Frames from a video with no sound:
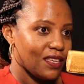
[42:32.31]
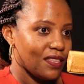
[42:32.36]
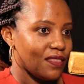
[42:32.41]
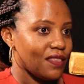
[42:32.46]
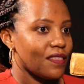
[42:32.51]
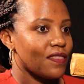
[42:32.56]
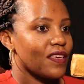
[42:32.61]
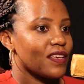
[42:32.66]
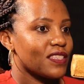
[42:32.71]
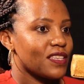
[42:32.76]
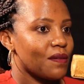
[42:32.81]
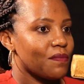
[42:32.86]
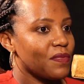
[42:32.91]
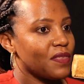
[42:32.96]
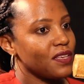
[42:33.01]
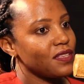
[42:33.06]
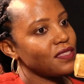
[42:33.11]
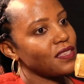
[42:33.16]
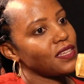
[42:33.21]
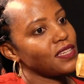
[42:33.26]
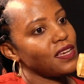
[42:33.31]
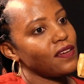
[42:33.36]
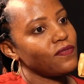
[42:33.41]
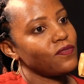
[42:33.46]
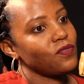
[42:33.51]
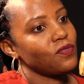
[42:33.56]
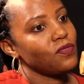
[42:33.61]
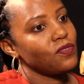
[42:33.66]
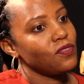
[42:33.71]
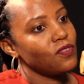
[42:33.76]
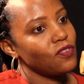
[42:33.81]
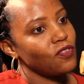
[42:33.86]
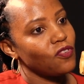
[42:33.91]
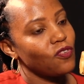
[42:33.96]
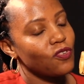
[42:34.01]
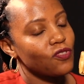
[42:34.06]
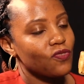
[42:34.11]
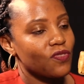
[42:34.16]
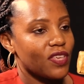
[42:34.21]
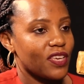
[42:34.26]
Then there are some things that have to
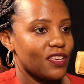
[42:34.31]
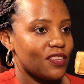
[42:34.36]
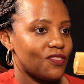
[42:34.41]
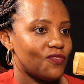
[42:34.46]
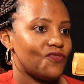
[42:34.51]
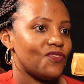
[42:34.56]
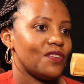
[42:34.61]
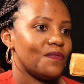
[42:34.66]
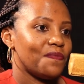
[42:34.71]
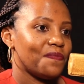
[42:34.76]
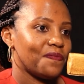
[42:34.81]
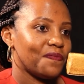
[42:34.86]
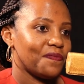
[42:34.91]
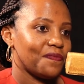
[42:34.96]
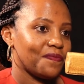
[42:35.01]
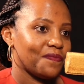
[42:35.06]
go to the extreme.